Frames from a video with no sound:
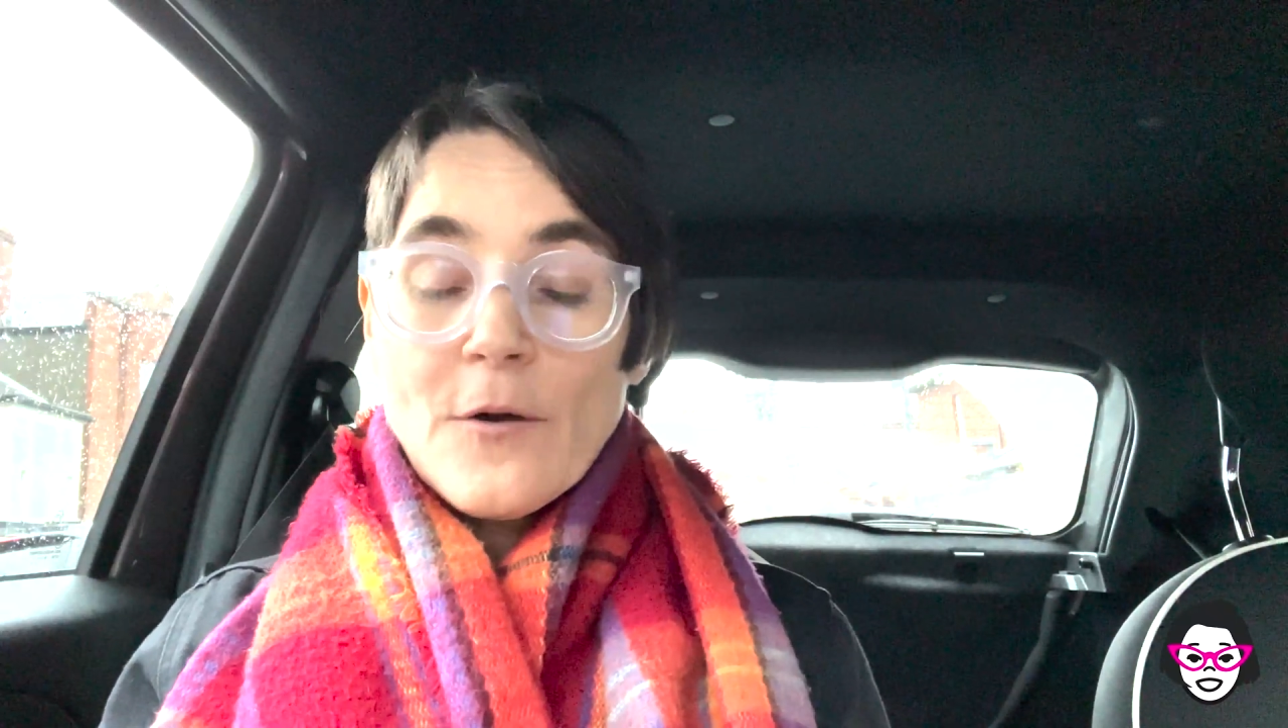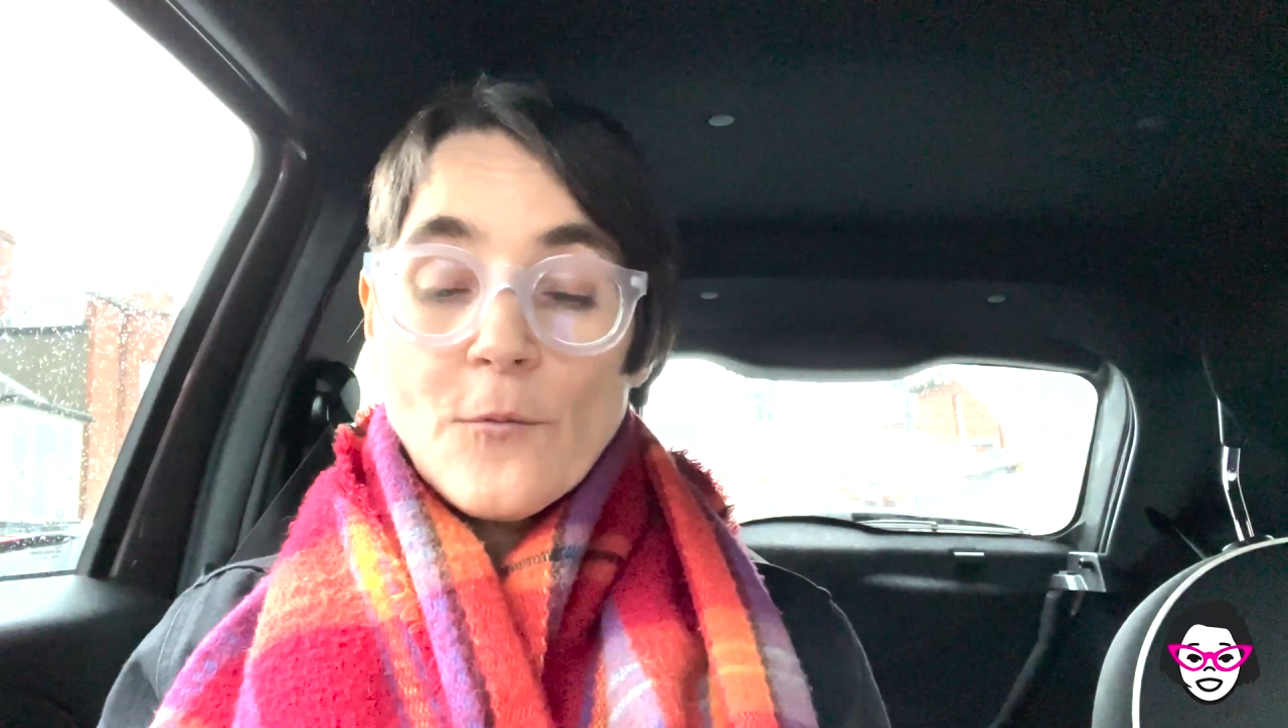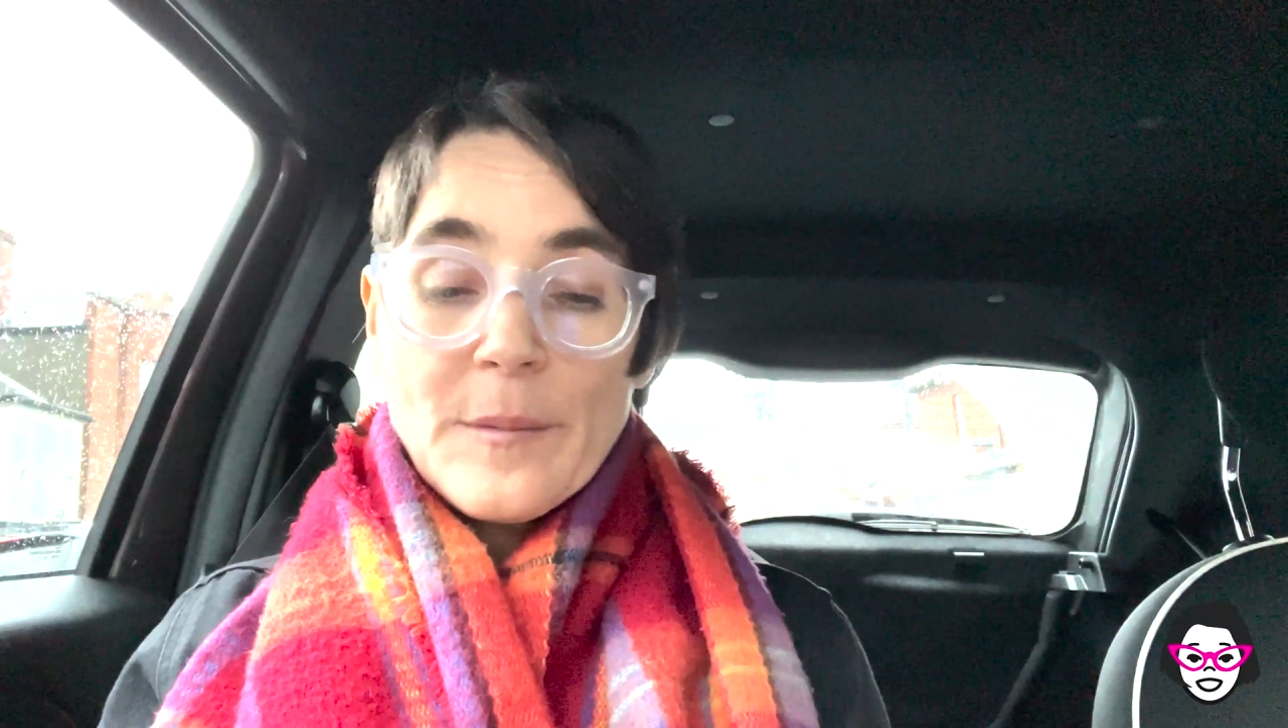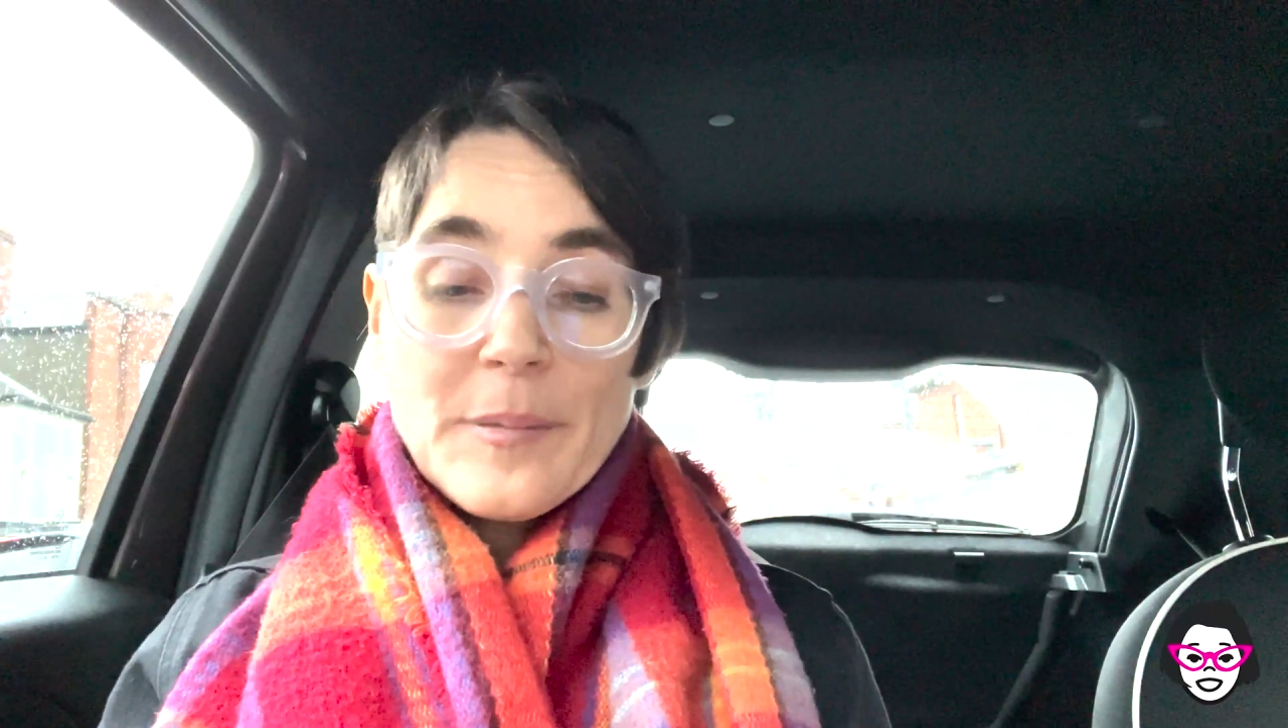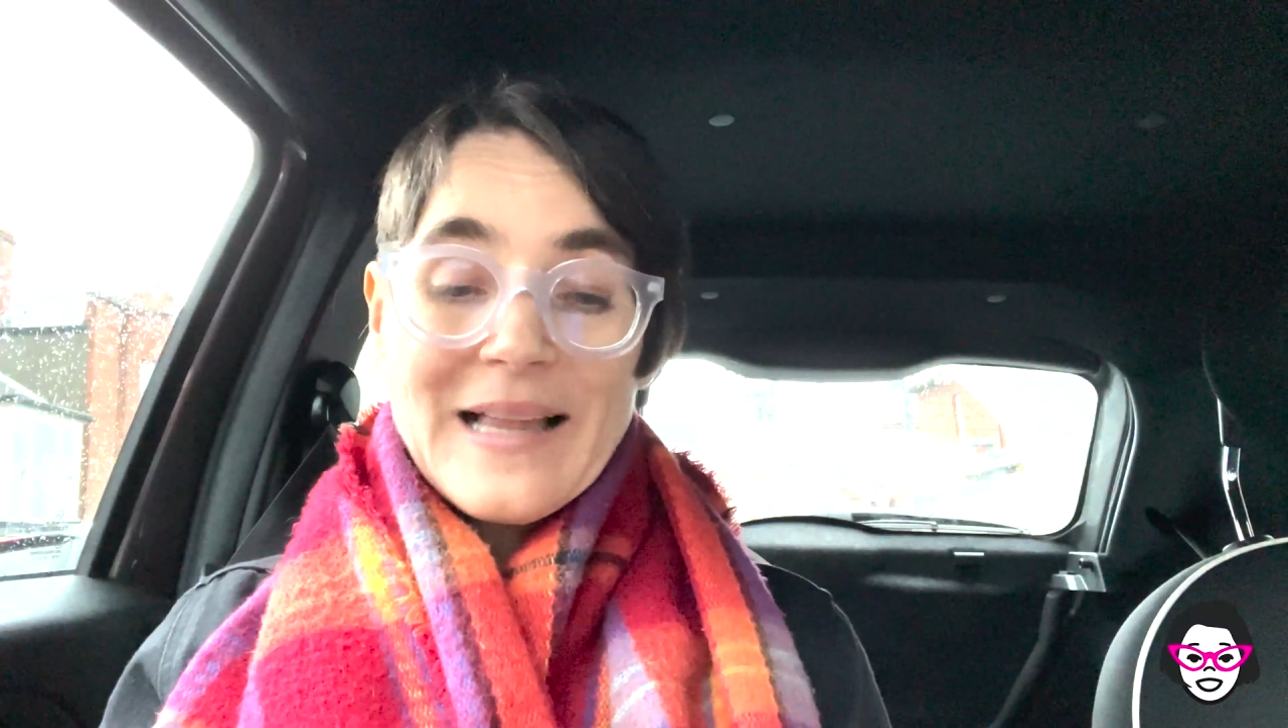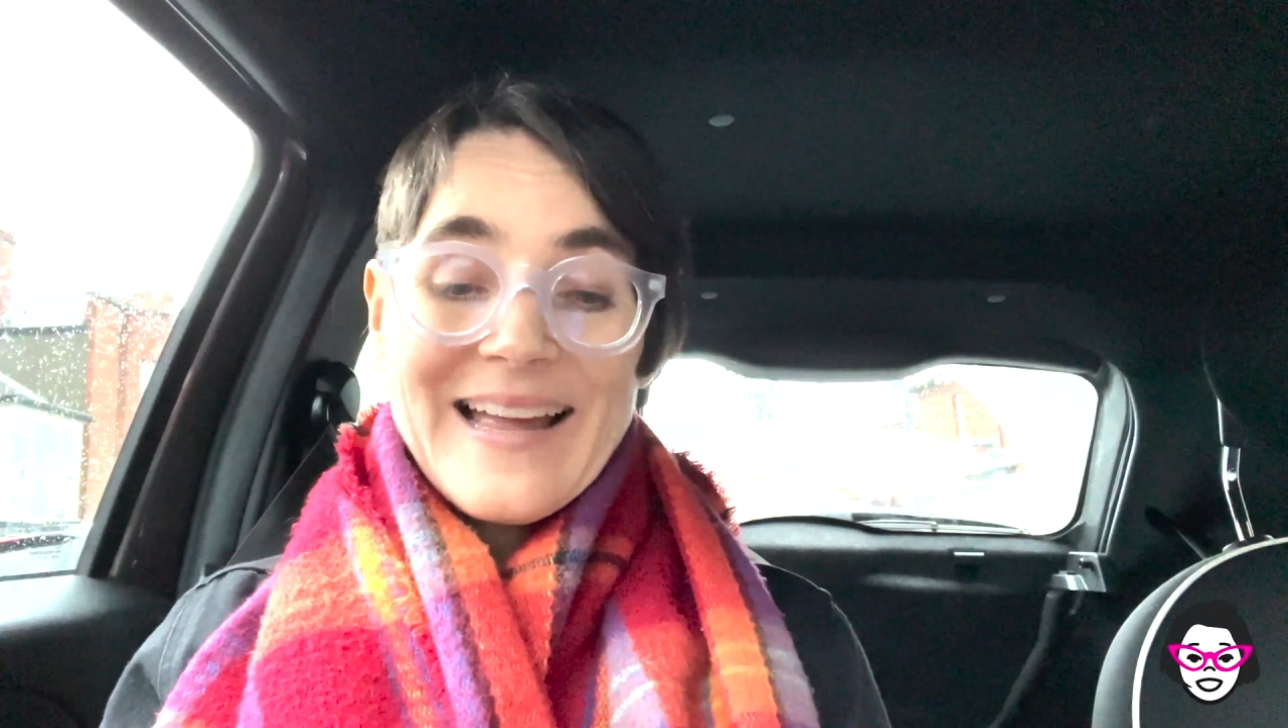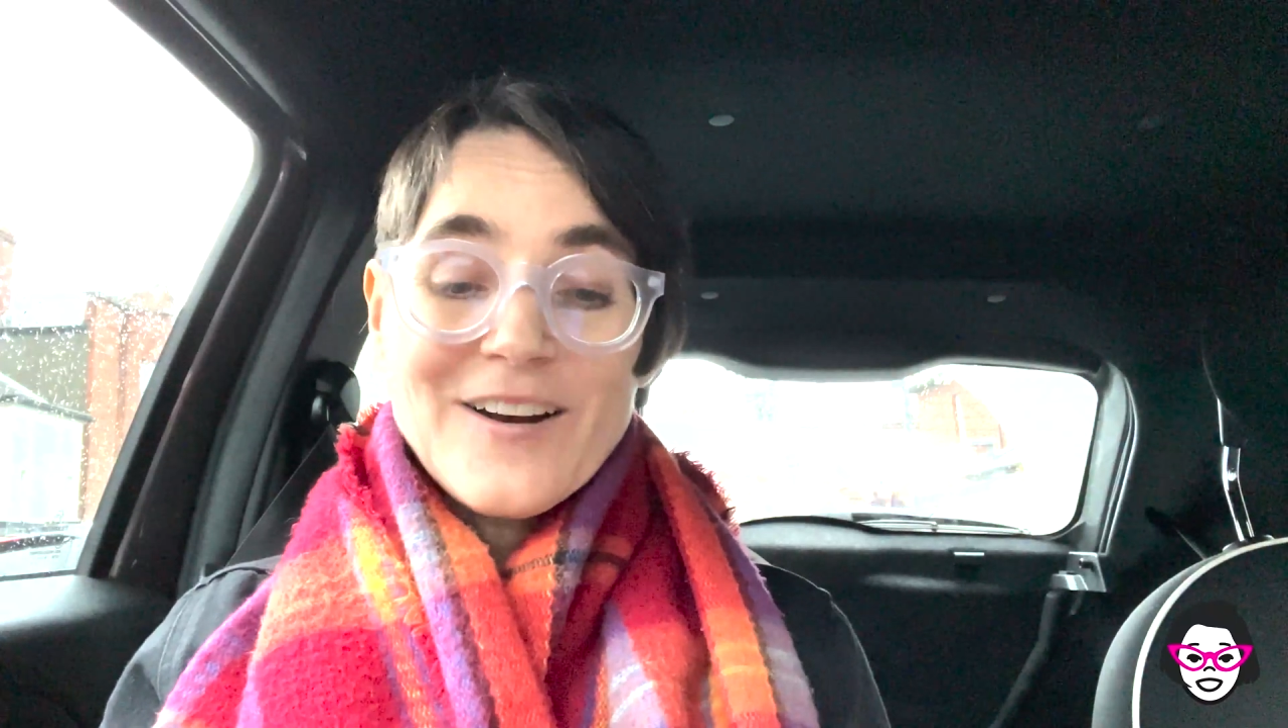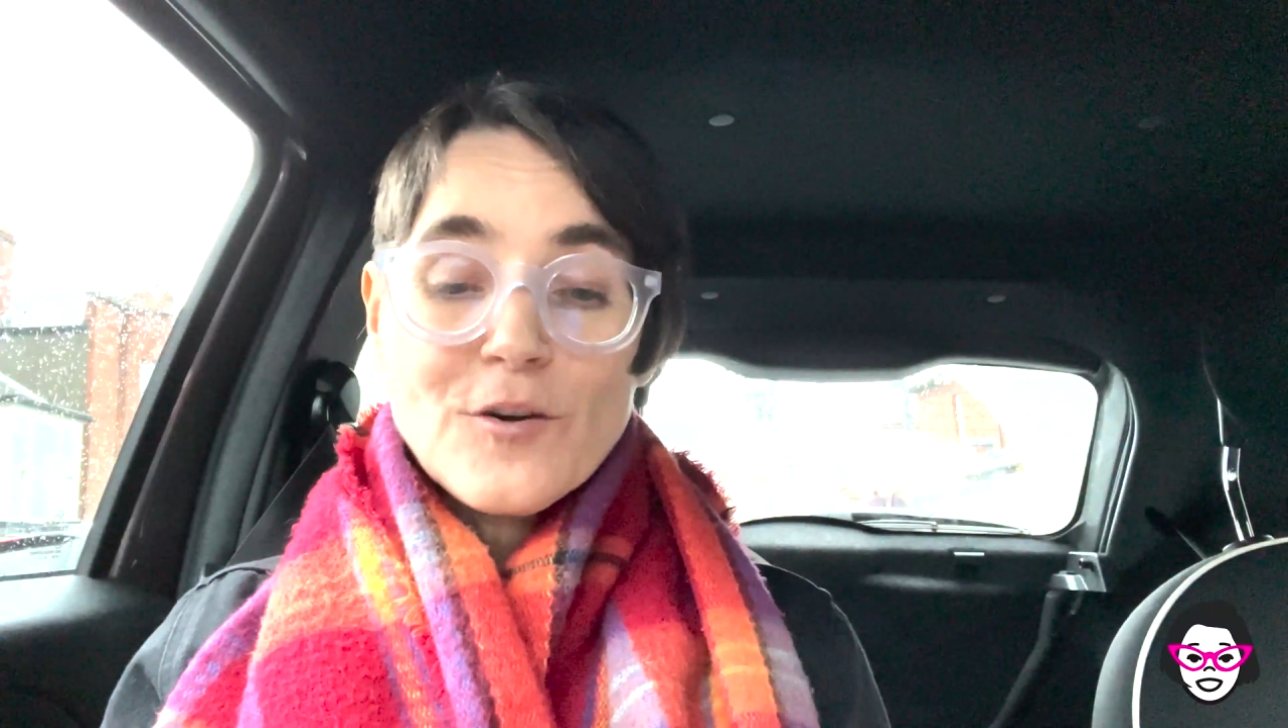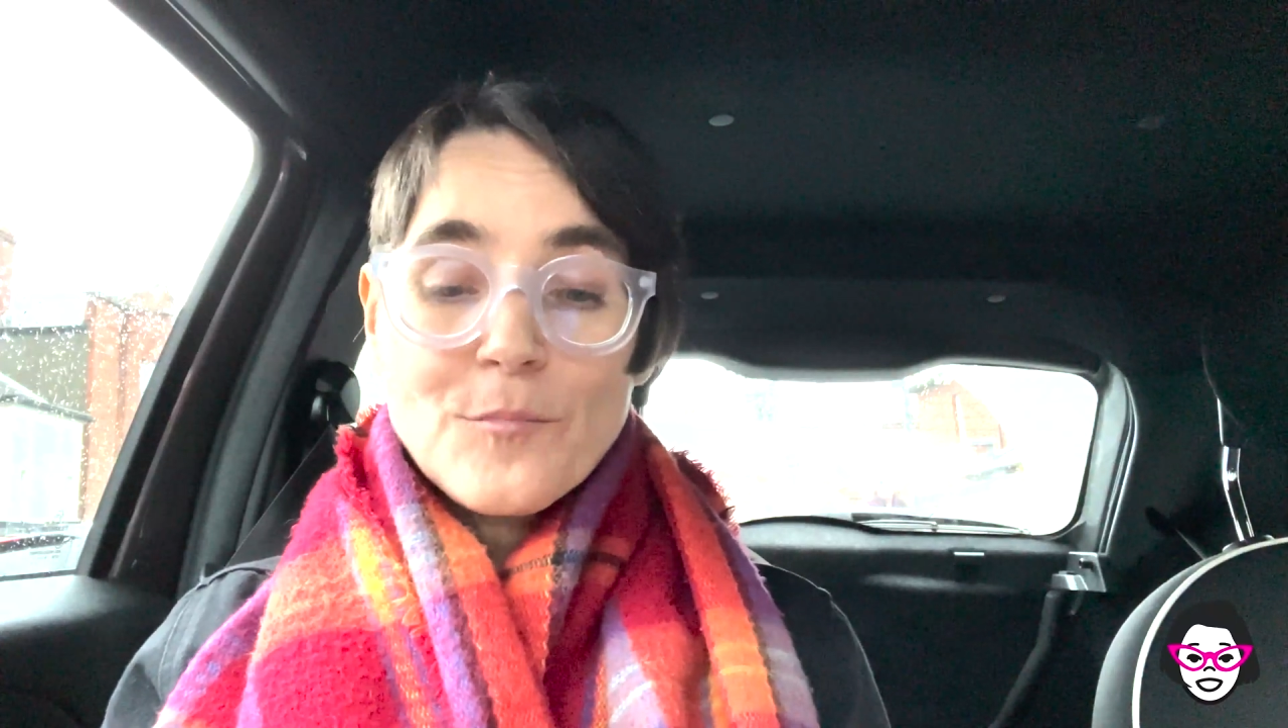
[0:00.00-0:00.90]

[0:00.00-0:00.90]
We plan on